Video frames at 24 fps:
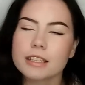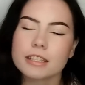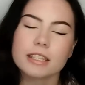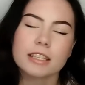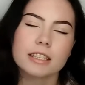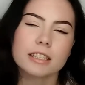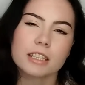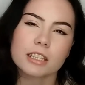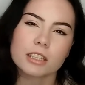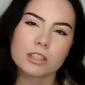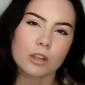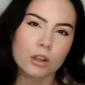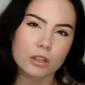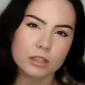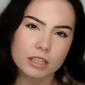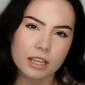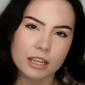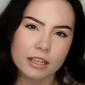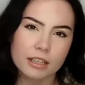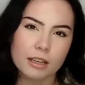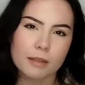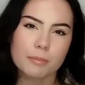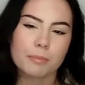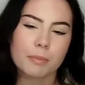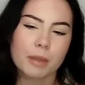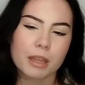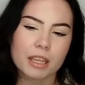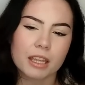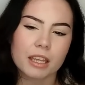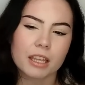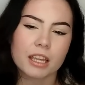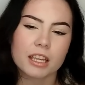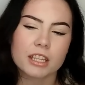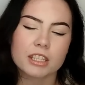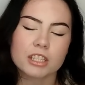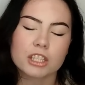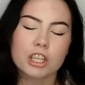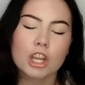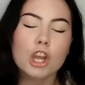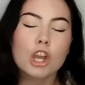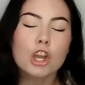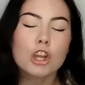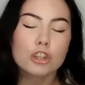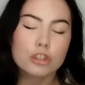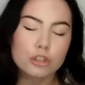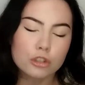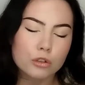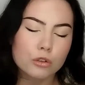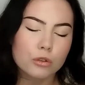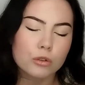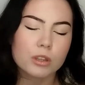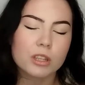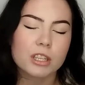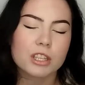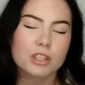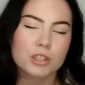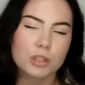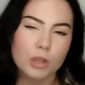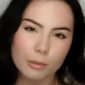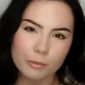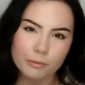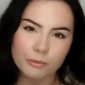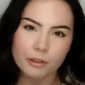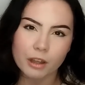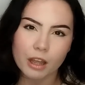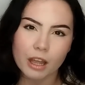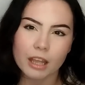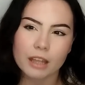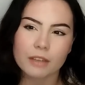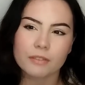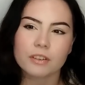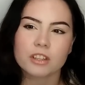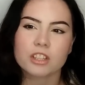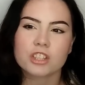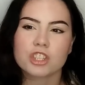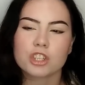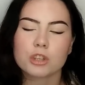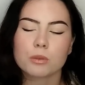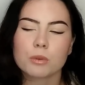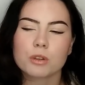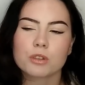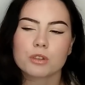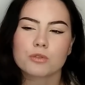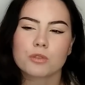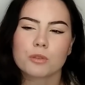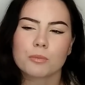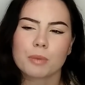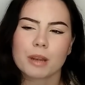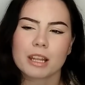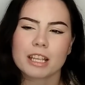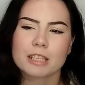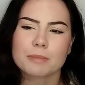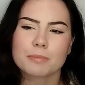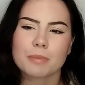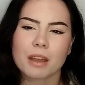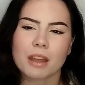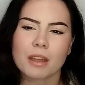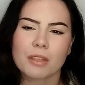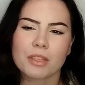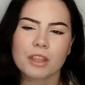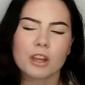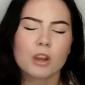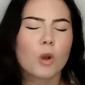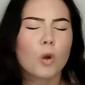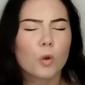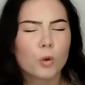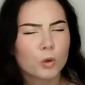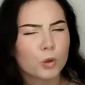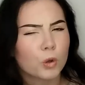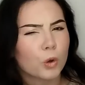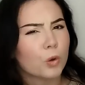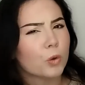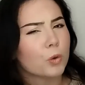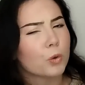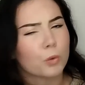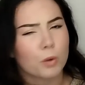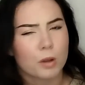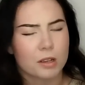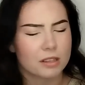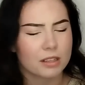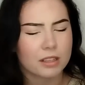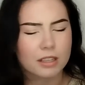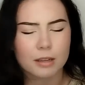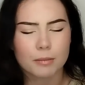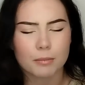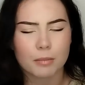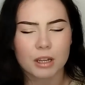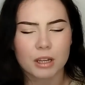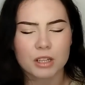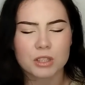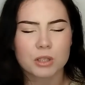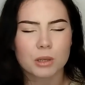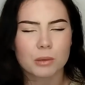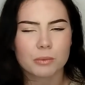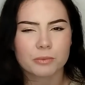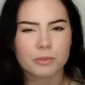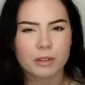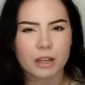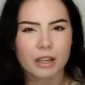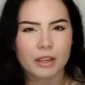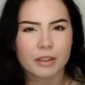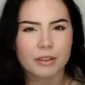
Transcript: Ekiti did not end up making it to the top 5, and she was replaced by, I think, Ondo, who wasn't in my top